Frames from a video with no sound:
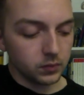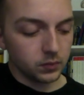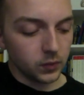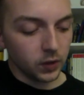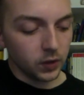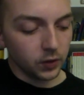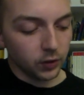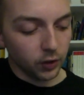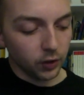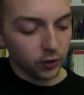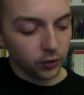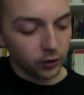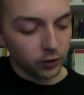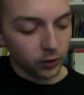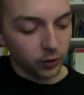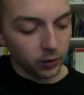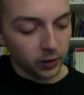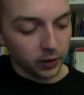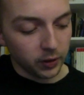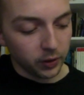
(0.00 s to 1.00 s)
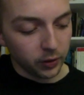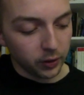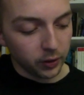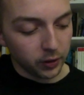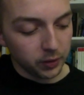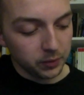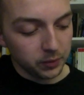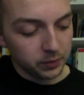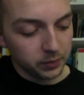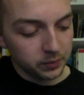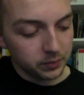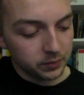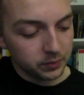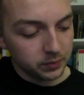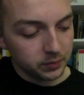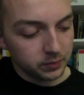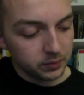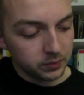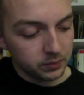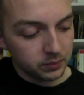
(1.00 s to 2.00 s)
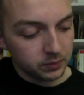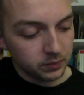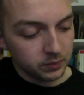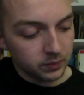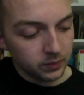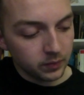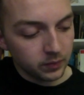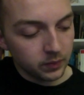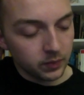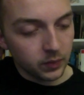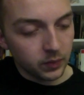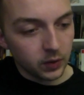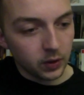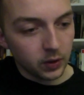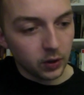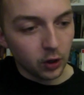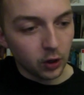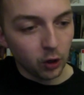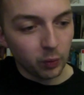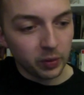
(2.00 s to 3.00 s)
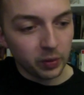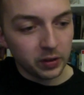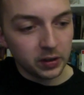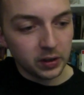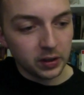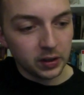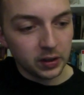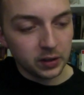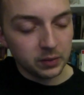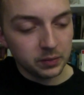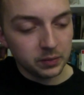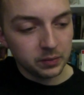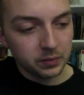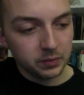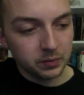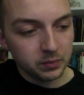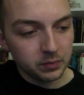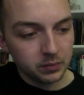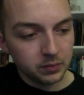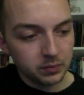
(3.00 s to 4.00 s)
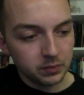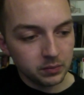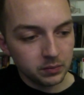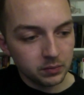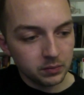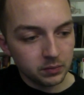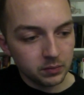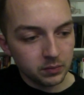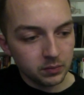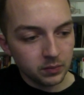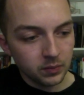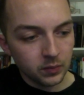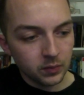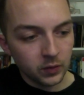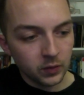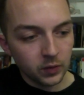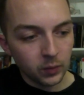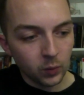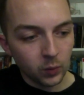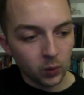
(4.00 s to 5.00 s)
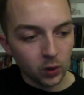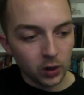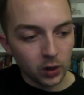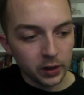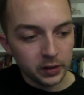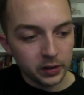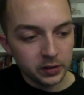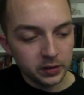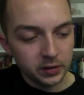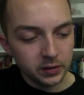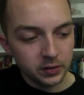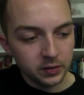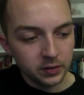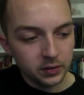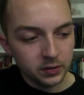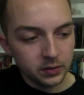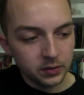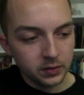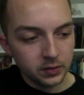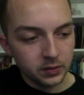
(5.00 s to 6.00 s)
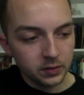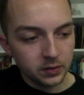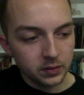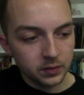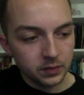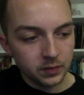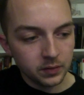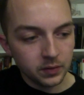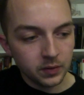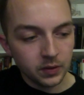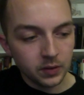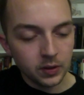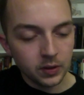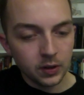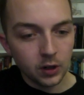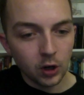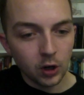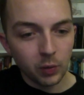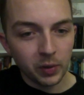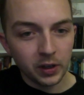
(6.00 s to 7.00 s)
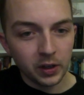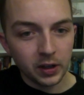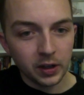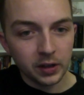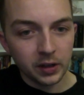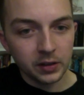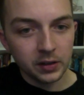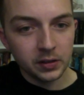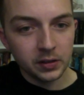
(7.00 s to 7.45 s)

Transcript: So you're just going third, open E, 1, open again,